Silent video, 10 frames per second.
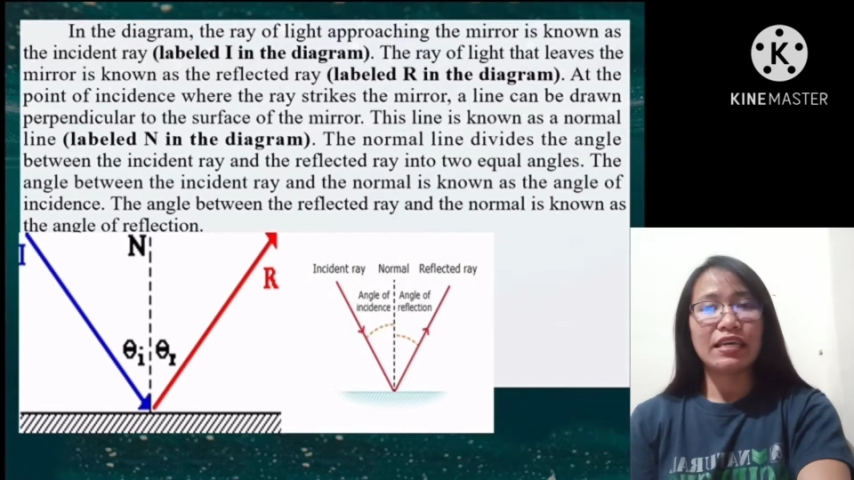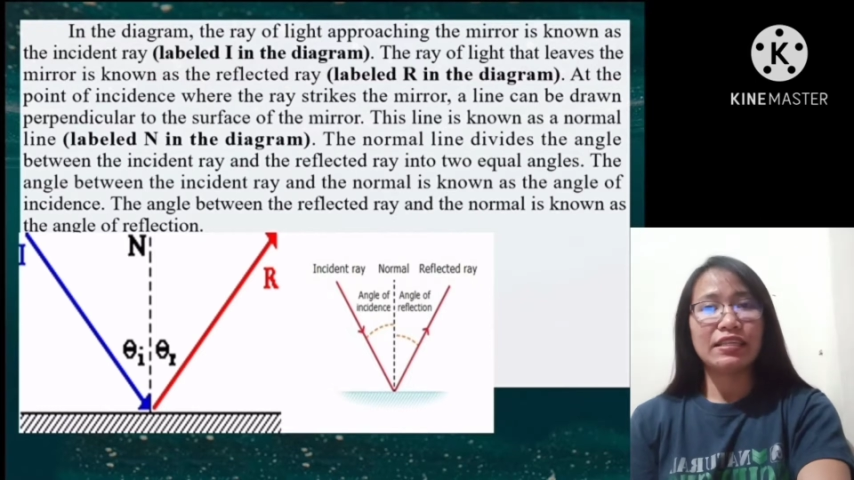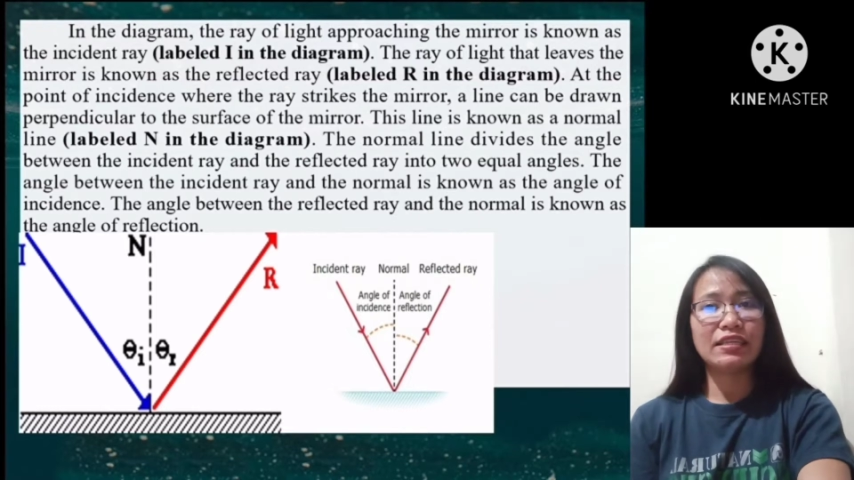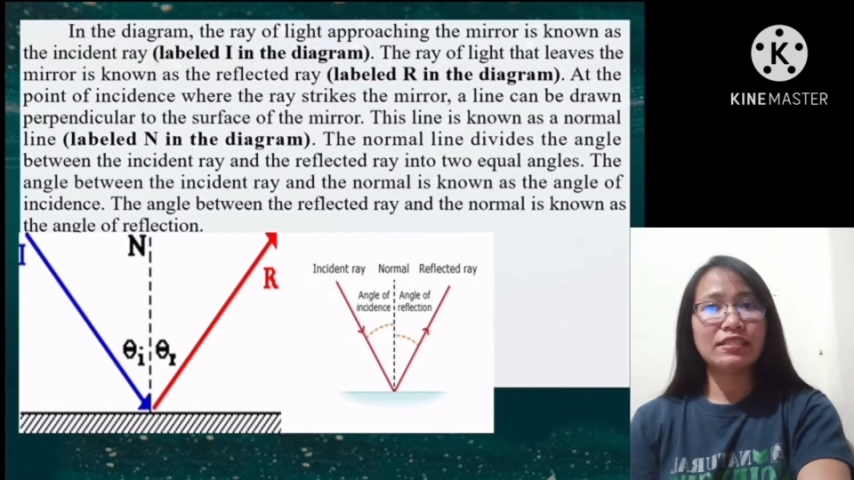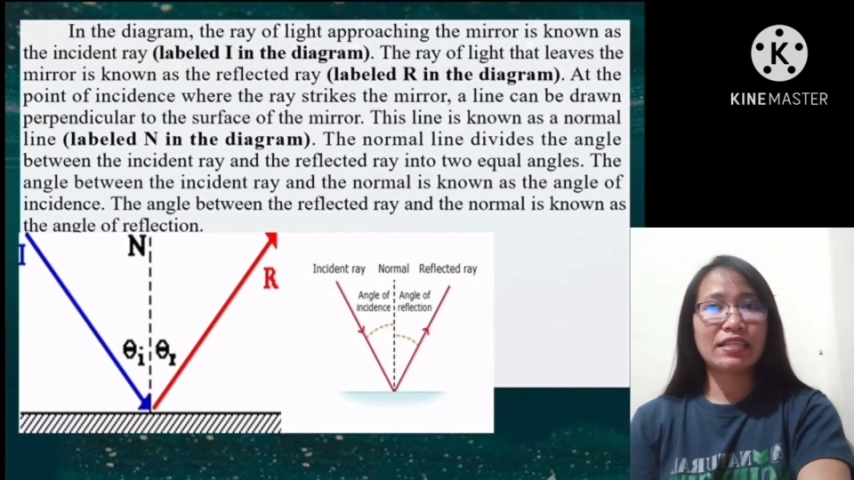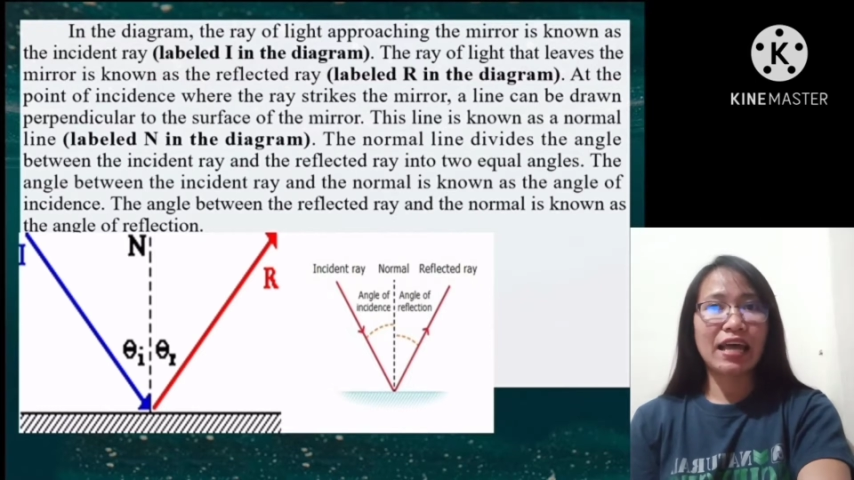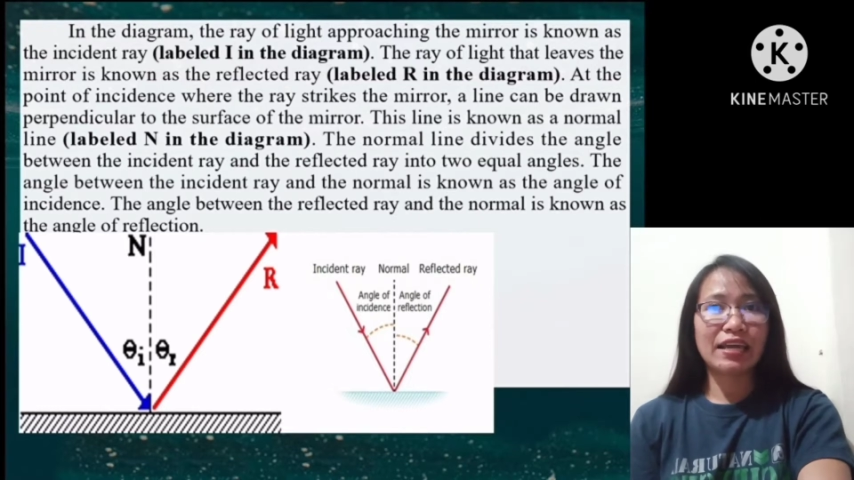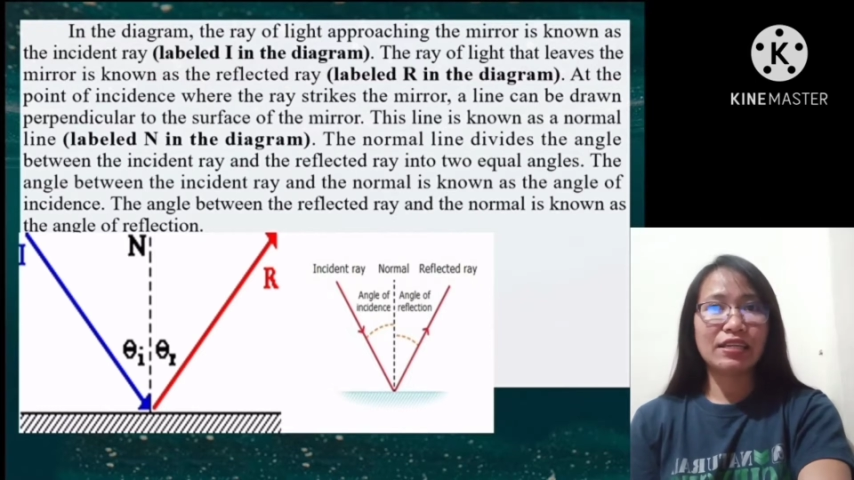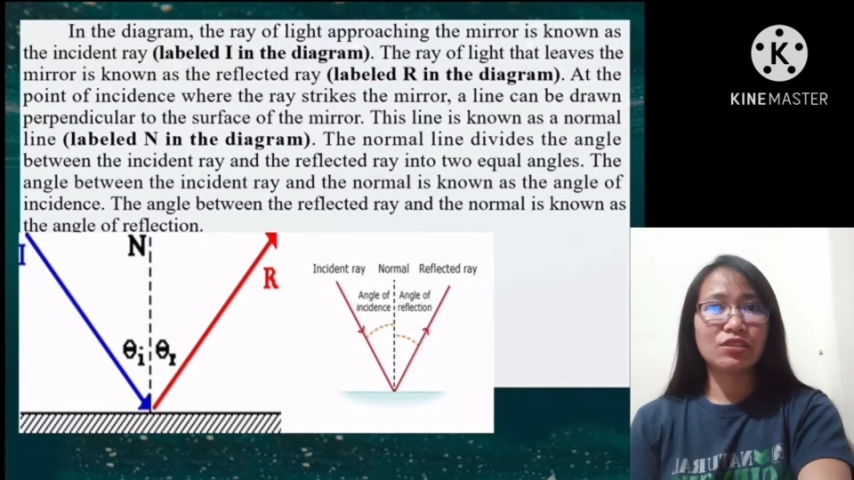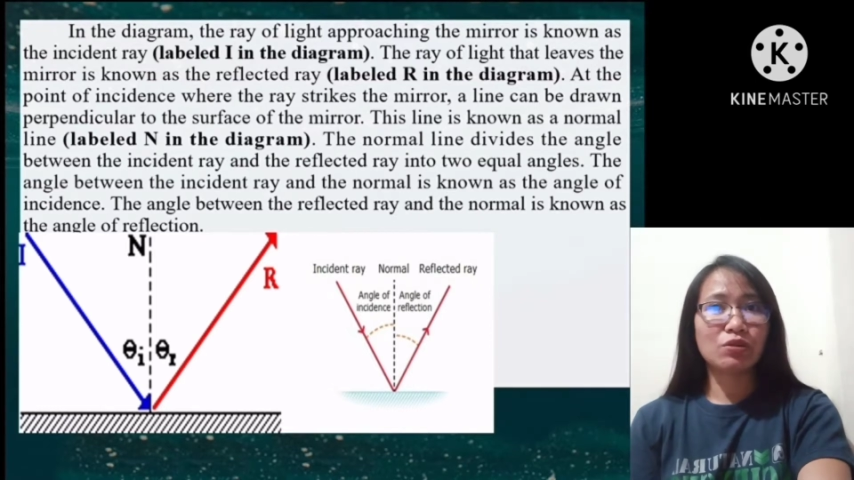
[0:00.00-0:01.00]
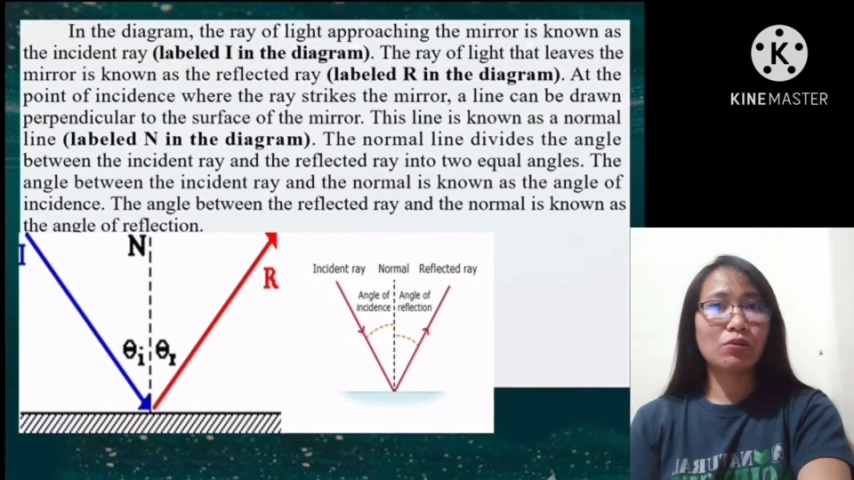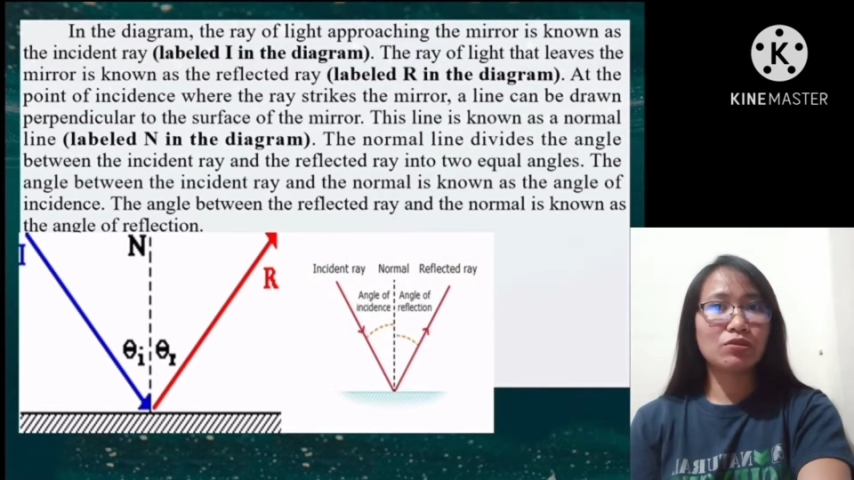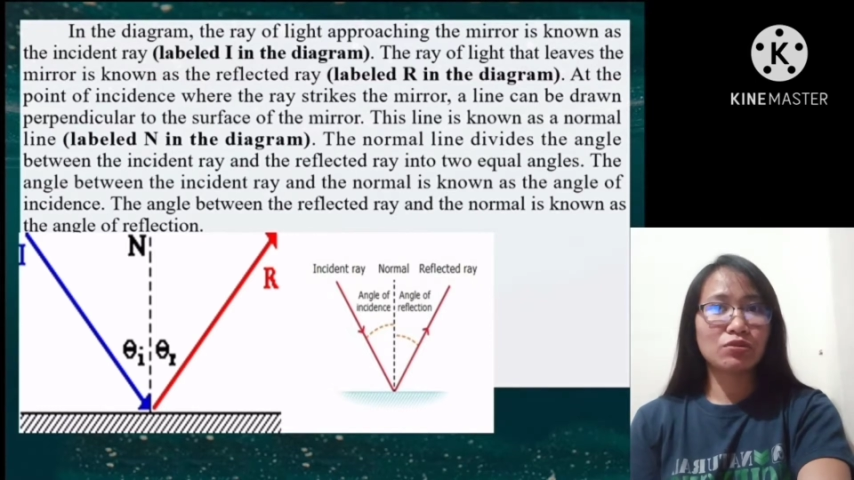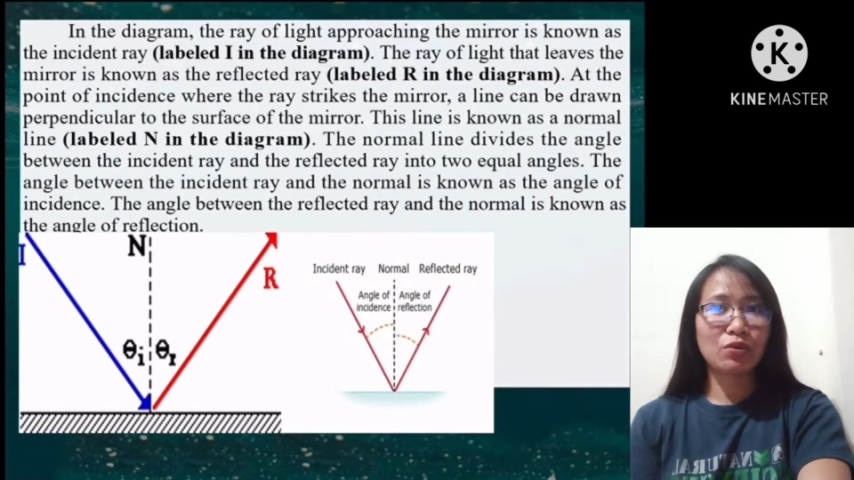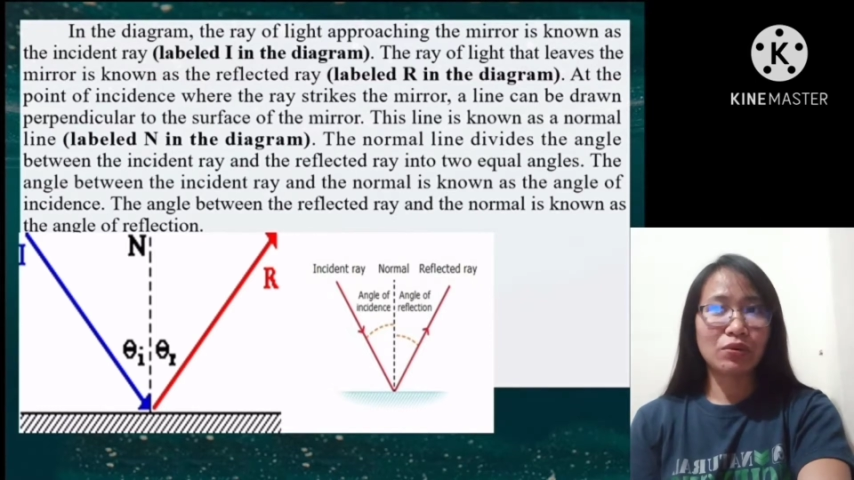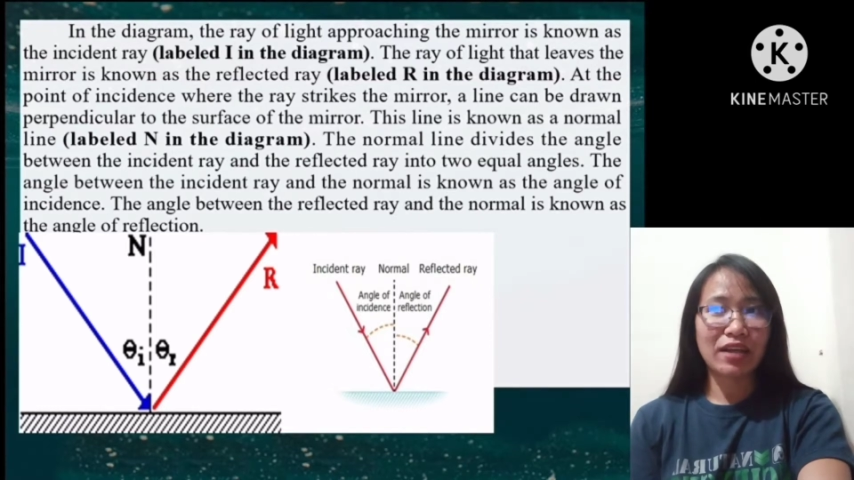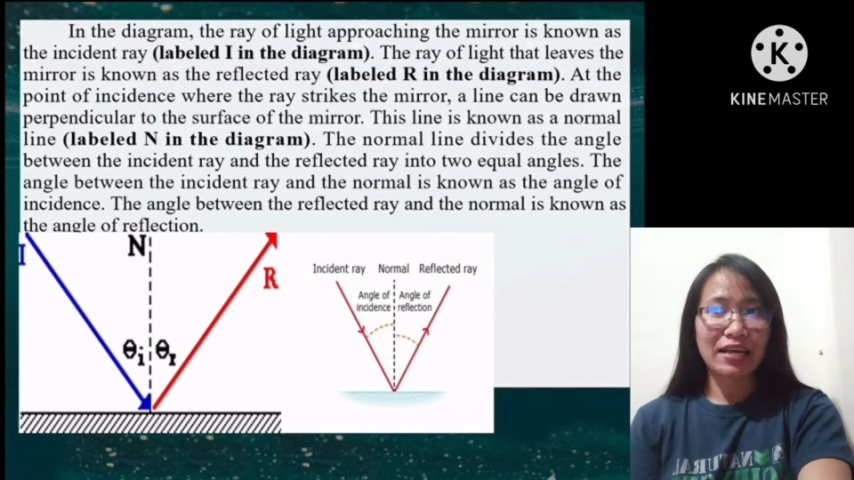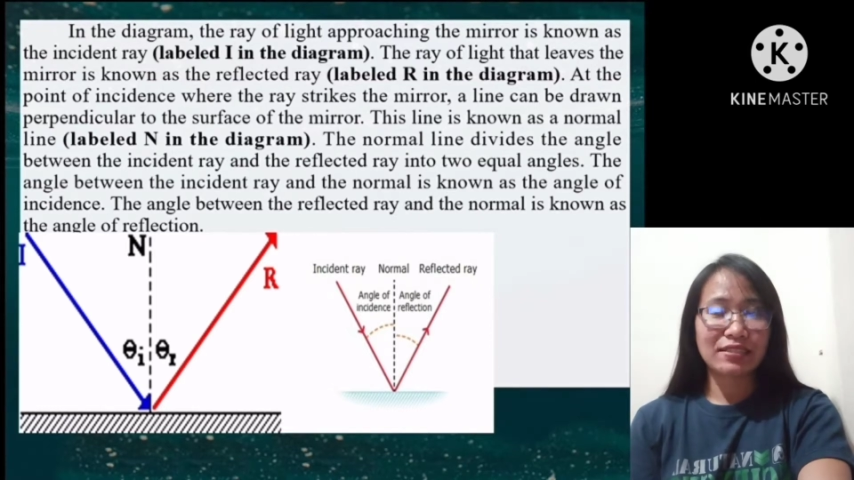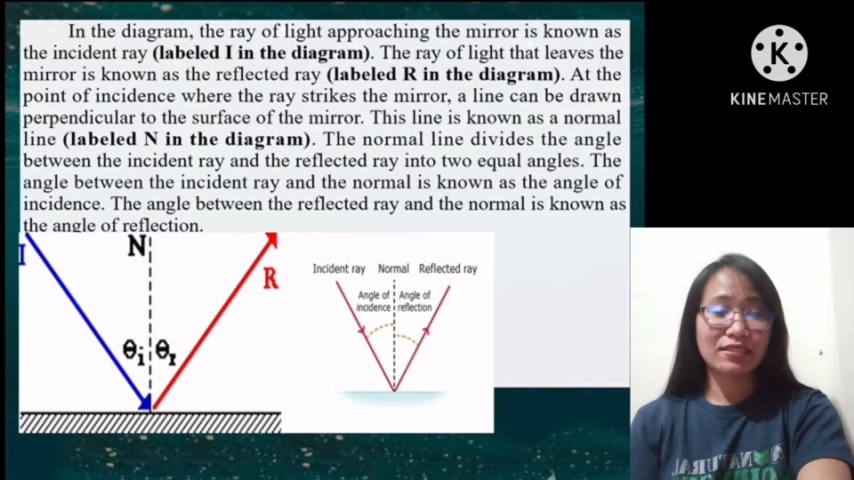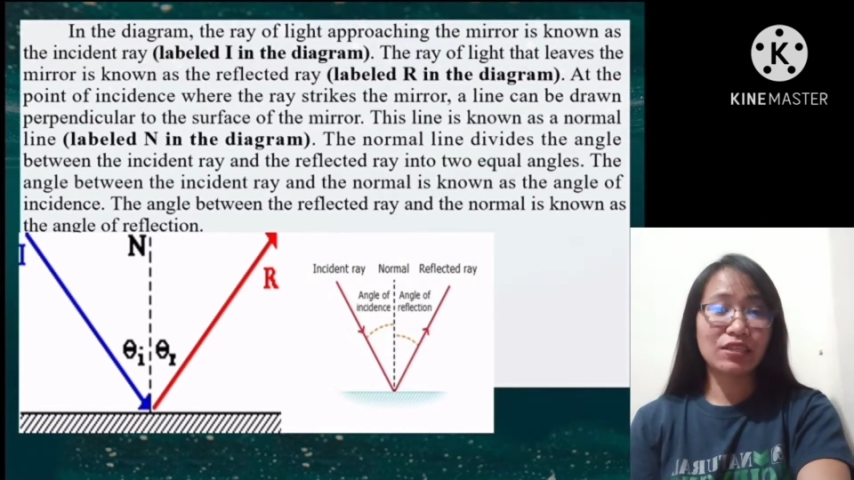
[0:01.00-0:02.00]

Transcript: This line is also known as